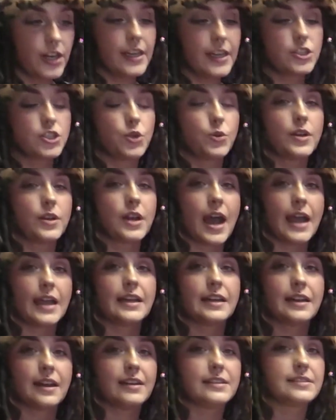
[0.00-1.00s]
it into an
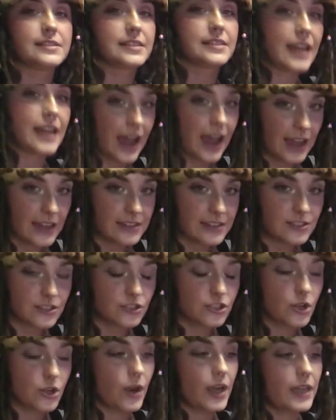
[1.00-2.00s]
ionized gas.
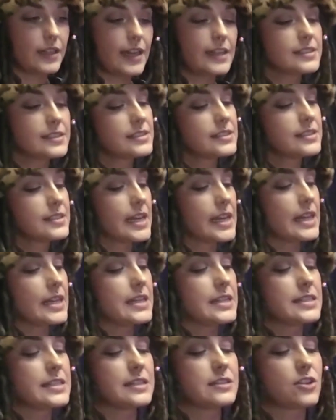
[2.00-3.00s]
So I like to say that
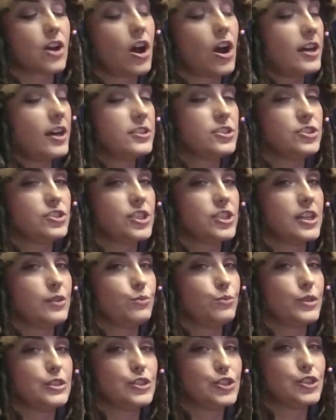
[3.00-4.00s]
this is oxygen
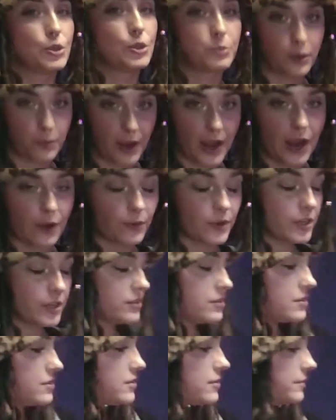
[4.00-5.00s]
with
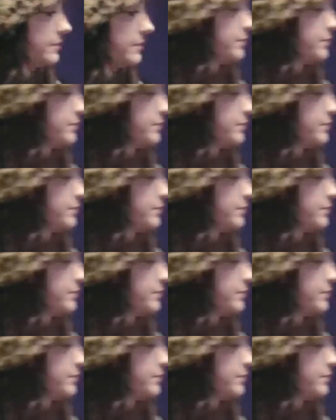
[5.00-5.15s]
superpowers.